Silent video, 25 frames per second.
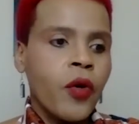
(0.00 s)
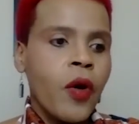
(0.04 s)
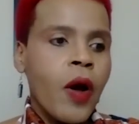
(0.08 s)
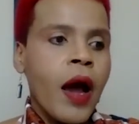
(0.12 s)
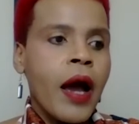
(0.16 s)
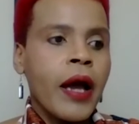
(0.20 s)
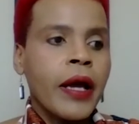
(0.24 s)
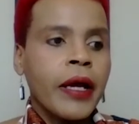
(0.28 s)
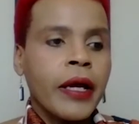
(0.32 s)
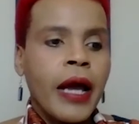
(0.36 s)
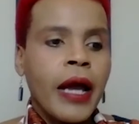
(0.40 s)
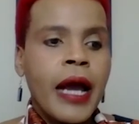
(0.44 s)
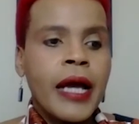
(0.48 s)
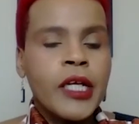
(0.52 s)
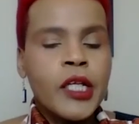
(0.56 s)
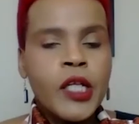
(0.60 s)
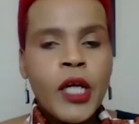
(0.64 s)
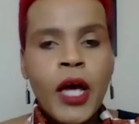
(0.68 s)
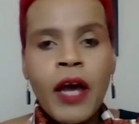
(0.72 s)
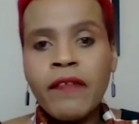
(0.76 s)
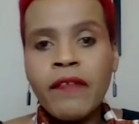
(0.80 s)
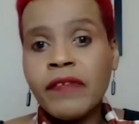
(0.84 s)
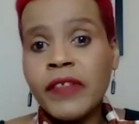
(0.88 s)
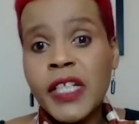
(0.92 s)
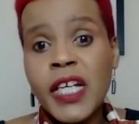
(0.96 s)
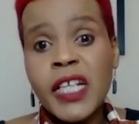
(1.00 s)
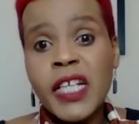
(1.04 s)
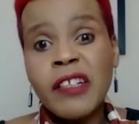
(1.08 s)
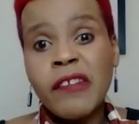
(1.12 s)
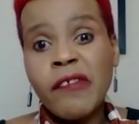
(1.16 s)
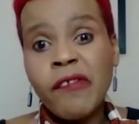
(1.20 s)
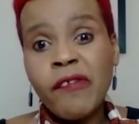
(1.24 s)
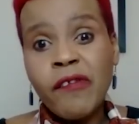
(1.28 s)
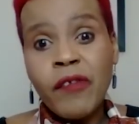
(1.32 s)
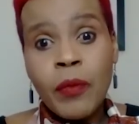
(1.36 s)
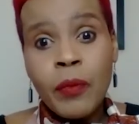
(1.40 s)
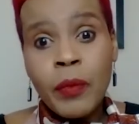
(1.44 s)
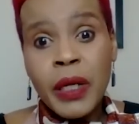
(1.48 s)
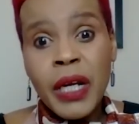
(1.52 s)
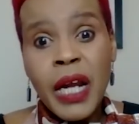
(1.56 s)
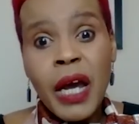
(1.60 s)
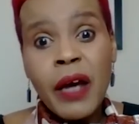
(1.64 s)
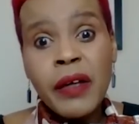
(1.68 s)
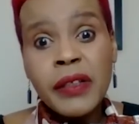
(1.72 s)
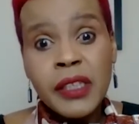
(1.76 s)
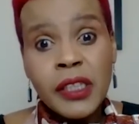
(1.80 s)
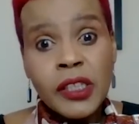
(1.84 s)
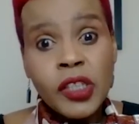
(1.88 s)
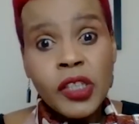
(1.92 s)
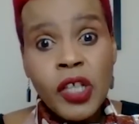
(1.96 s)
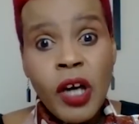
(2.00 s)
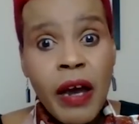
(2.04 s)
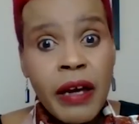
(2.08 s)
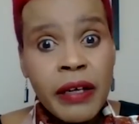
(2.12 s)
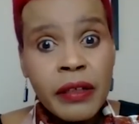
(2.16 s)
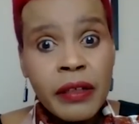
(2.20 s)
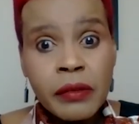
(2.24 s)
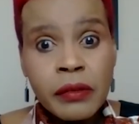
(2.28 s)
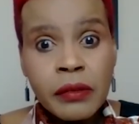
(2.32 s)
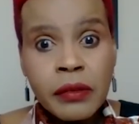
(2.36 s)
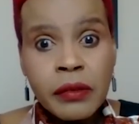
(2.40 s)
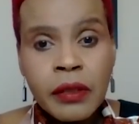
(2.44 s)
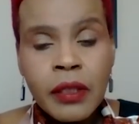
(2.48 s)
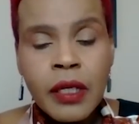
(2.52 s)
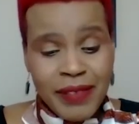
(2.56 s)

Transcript: I have done it from when I was a child.